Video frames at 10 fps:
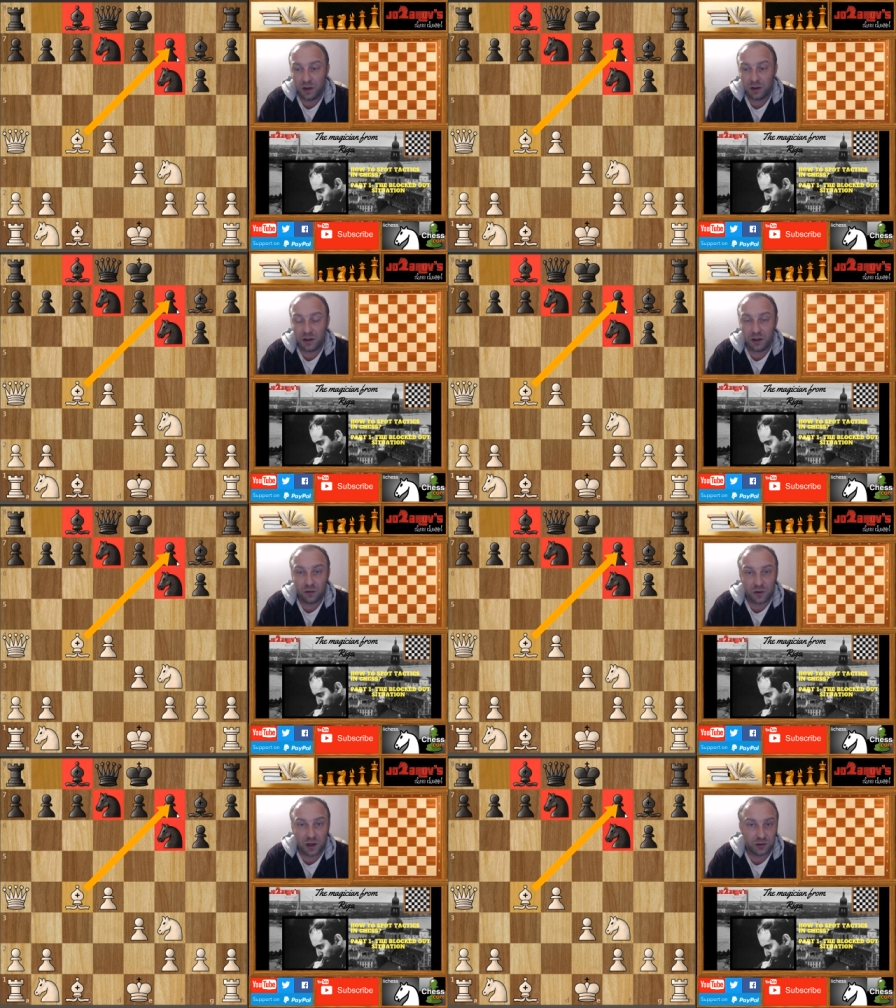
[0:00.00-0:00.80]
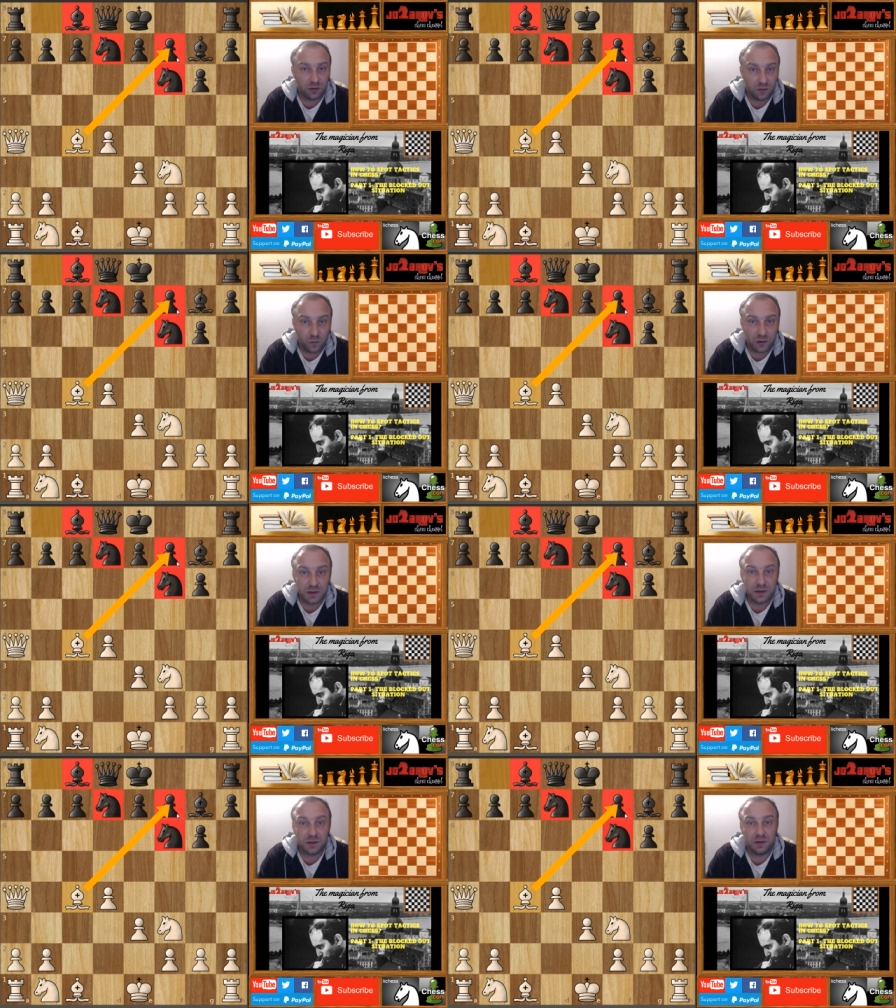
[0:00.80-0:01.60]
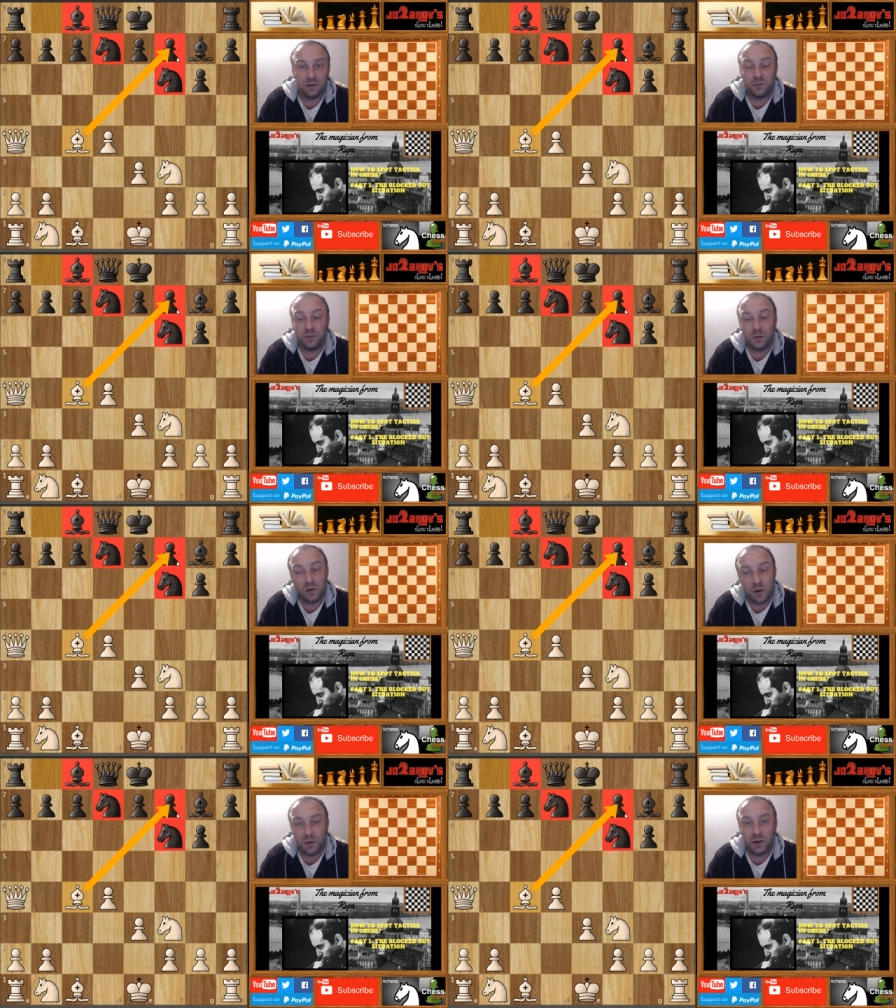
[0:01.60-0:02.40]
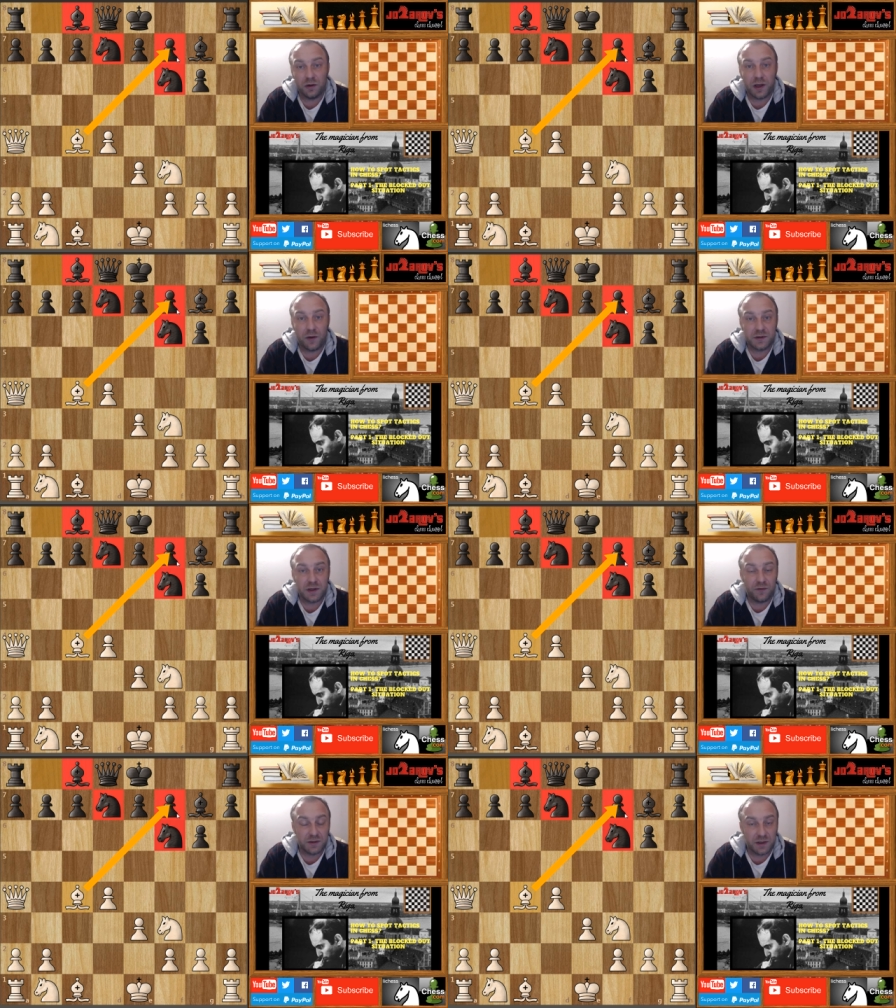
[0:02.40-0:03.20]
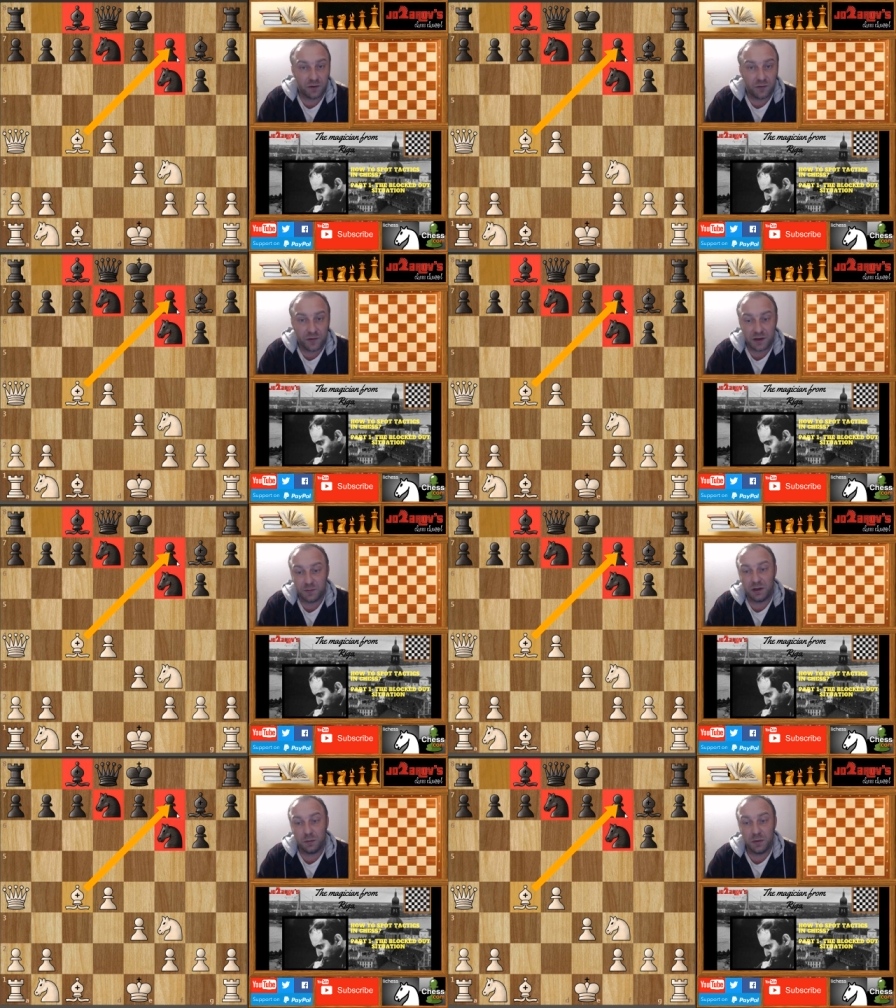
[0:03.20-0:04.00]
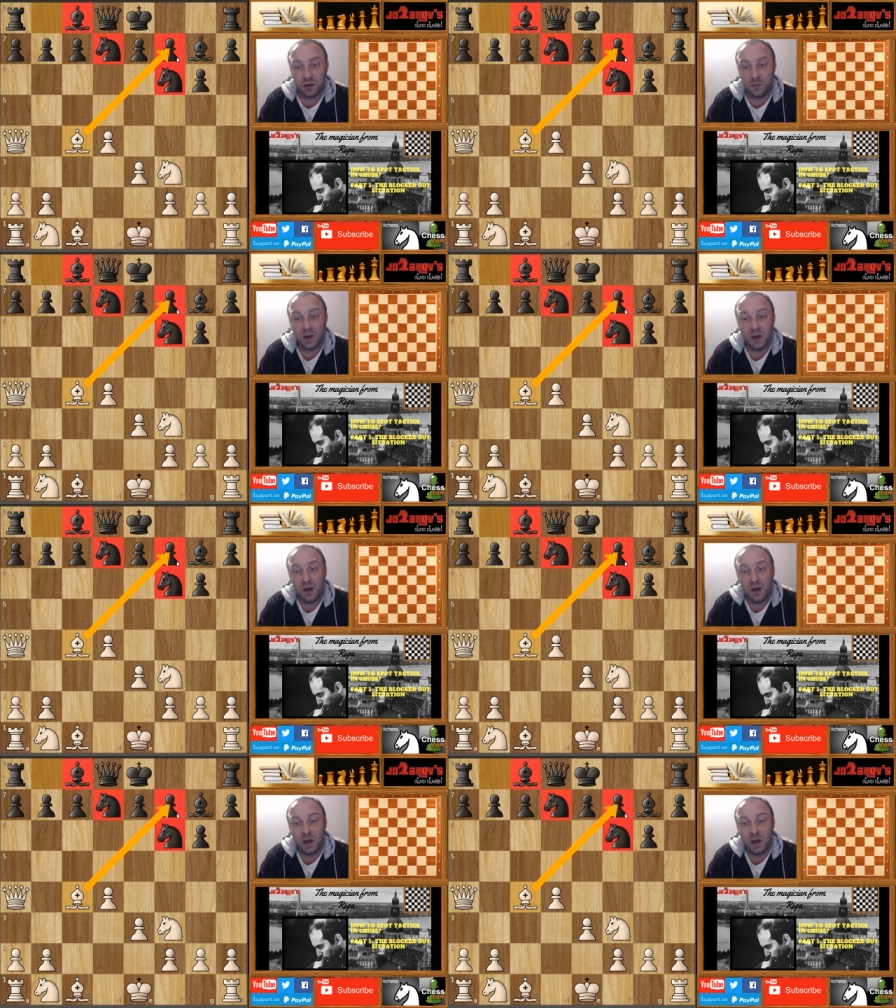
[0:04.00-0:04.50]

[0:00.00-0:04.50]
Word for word: getting crushed with this common f7 sacrifice by the bishop.